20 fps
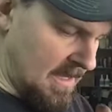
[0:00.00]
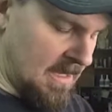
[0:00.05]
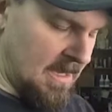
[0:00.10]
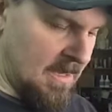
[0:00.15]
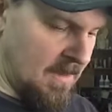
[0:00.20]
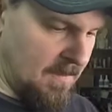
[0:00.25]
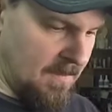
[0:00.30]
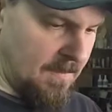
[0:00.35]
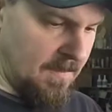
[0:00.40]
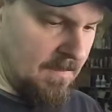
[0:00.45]

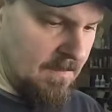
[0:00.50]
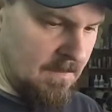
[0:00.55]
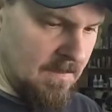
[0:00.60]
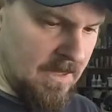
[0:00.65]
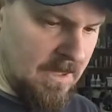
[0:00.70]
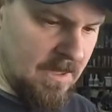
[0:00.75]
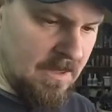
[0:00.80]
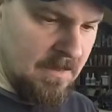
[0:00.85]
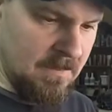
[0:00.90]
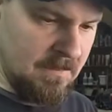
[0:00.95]
if
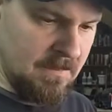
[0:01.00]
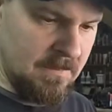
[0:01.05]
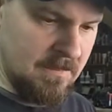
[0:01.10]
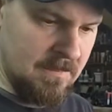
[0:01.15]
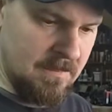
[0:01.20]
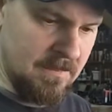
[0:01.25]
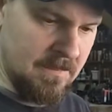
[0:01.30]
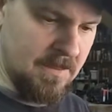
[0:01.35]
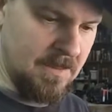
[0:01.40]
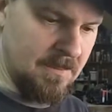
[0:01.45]

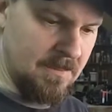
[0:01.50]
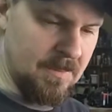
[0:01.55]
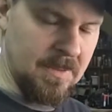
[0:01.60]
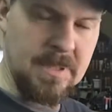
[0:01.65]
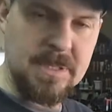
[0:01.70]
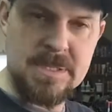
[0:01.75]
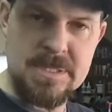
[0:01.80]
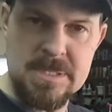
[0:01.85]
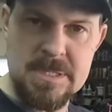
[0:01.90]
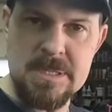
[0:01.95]
you've
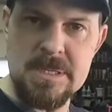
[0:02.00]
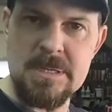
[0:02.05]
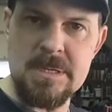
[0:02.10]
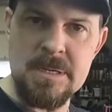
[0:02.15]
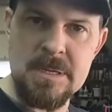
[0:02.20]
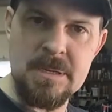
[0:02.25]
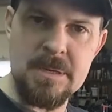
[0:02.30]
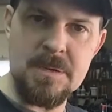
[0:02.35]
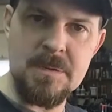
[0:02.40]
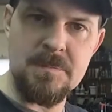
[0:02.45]
really seen
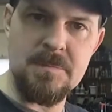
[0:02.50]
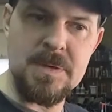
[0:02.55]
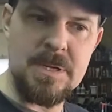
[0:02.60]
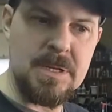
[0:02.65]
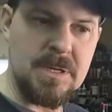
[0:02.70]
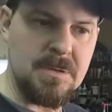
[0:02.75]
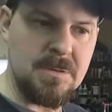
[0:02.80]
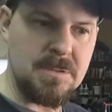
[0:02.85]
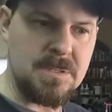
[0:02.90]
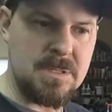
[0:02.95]
any good
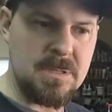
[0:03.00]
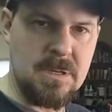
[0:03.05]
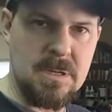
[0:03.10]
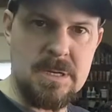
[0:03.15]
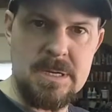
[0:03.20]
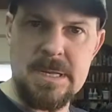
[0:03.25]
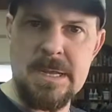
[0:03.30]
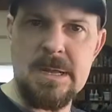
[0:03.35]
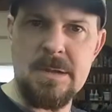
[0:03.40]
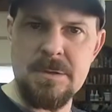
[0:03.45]
videos
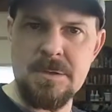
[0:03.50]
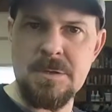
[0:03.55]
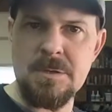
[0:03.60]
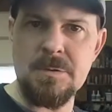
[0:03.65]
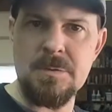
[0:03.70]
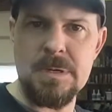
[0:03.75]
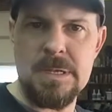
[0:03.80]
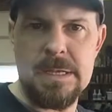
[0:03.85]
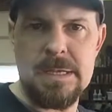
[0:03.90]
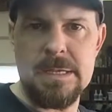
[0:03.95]
on how to
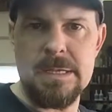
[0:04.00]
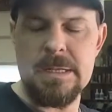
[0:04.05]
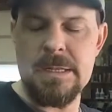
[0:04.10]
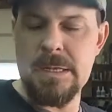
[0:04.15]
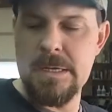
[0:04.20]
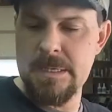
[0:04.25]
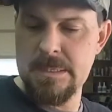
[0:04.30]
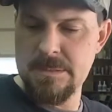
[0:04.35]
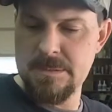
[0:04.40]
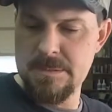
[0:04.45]
do an AN
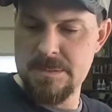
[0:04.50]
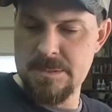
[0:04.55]
line,